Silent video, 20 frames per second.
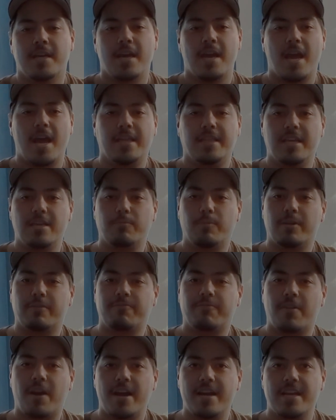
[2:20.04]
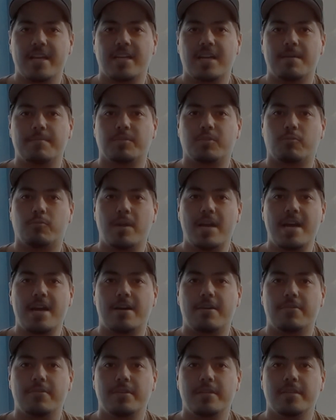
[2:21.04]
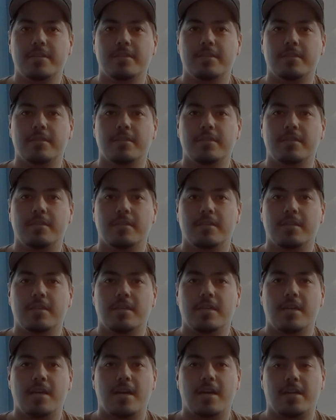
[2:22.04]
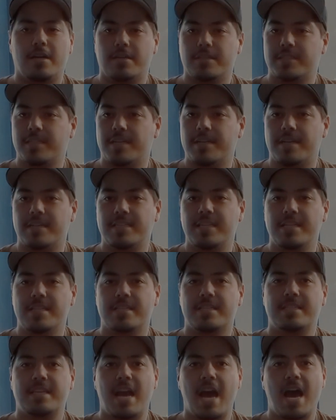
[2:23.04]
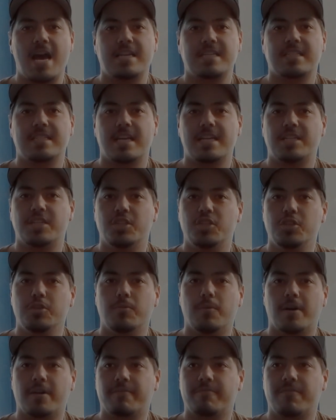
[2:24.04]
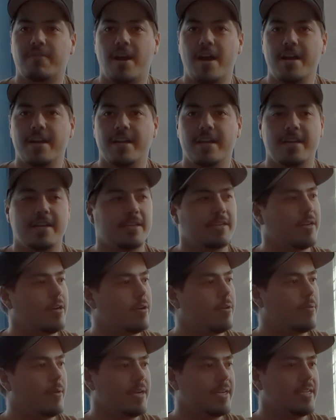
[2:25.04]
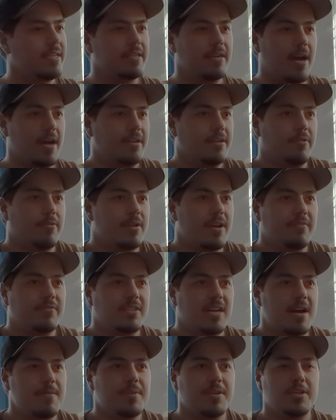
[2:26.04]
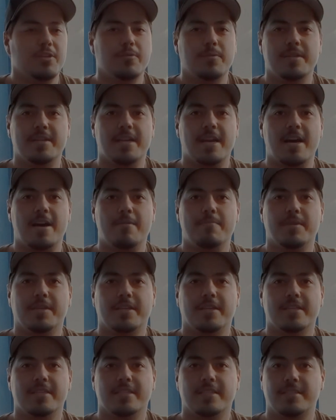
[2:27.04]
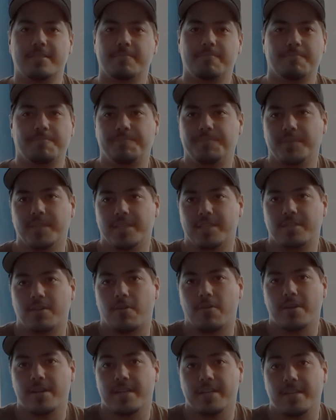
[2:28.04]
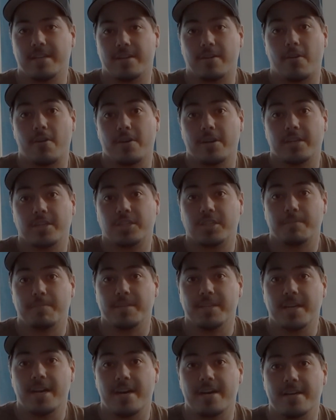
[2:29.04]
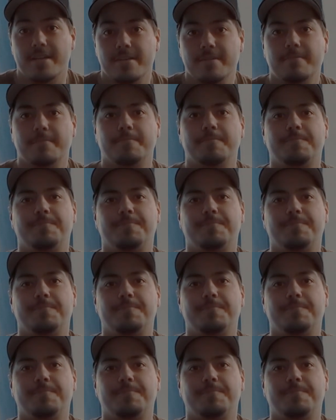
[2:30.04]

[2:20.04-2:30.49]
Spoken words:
And then when Friday comes around, and all of a sudden I see this task that's due on Friday, and I don't have time to do it now because it already should be done.